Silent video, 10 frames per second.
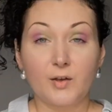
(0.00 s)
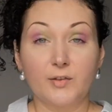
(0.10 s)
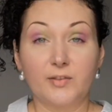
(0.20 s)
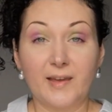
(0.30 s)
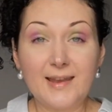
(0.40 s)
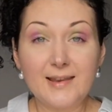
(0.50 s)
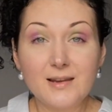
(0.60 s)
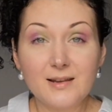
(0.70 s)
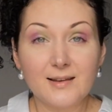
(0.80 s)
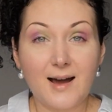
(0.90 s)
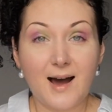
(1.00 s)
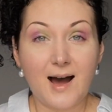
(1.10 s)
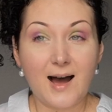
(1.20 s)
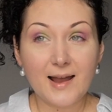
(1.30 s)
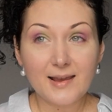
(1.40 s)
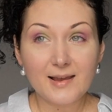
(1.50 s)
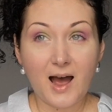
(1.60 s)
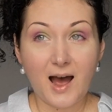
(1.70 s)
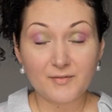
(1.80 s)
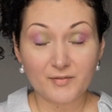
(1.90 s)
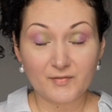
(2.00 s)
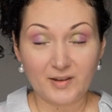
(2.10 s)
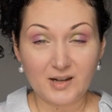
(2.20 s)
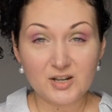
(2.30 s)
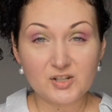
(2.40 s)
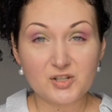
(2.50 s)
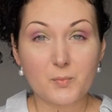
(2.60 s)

Then I have finished